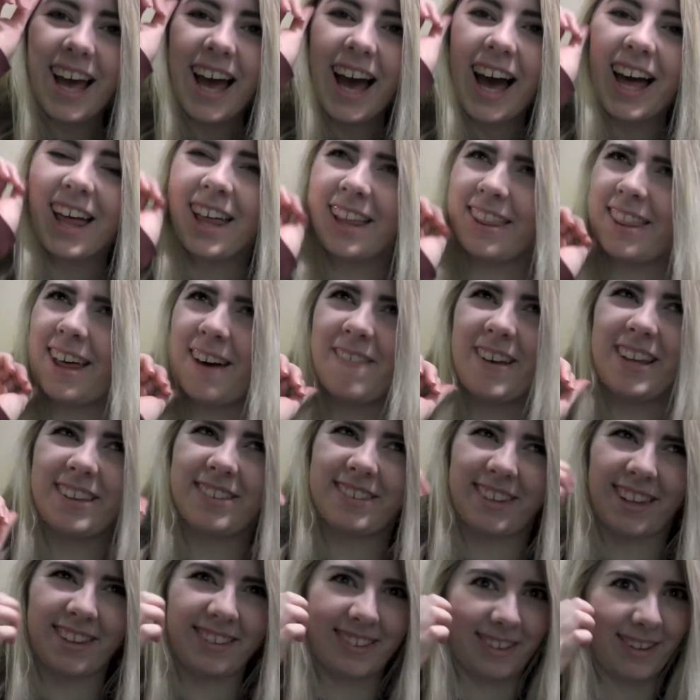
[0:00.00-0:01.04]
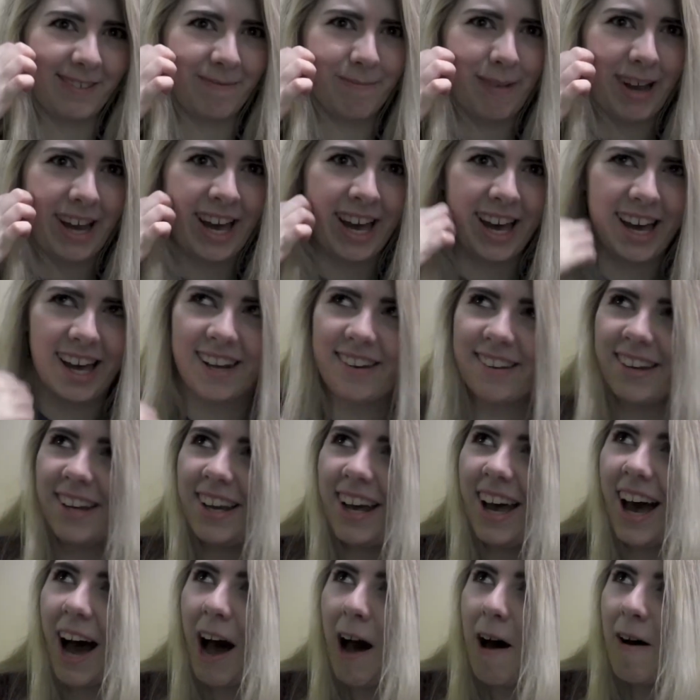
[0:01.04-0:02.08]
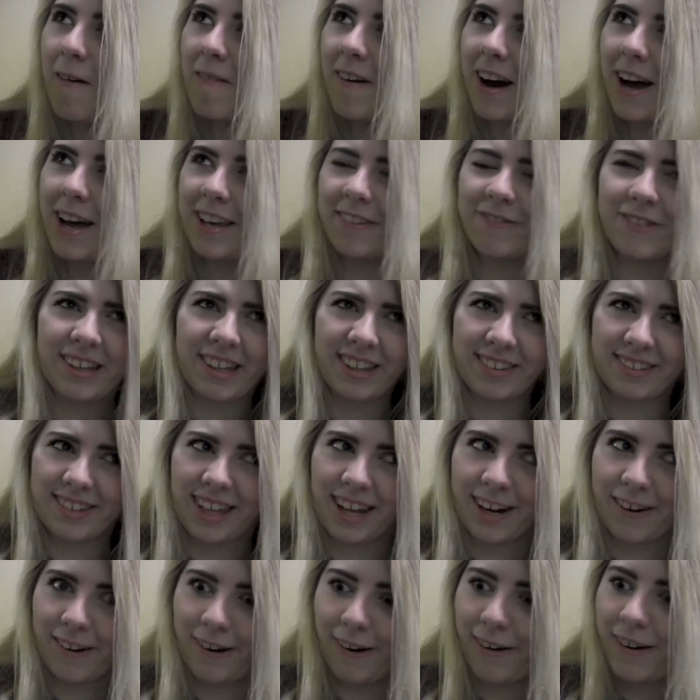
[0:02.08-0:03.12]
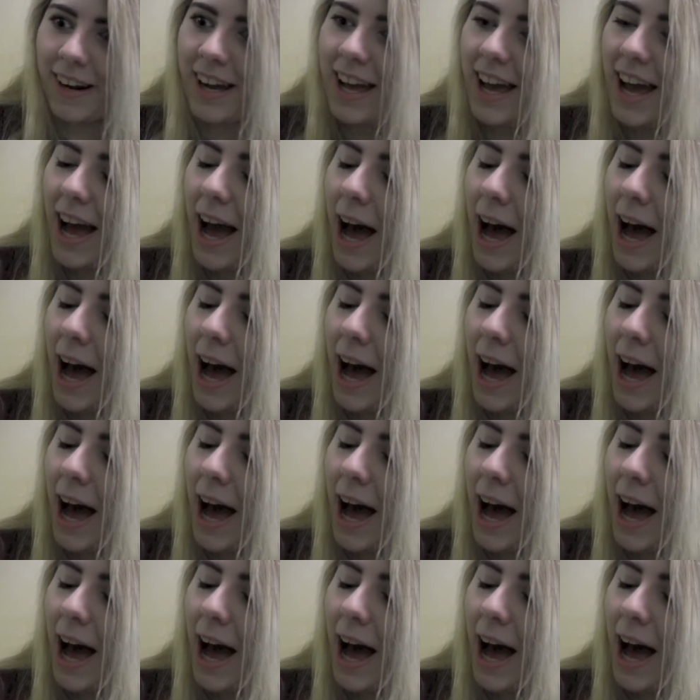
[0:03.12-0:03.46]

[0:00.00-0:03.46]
That made sense in my head. I think I said it wrong.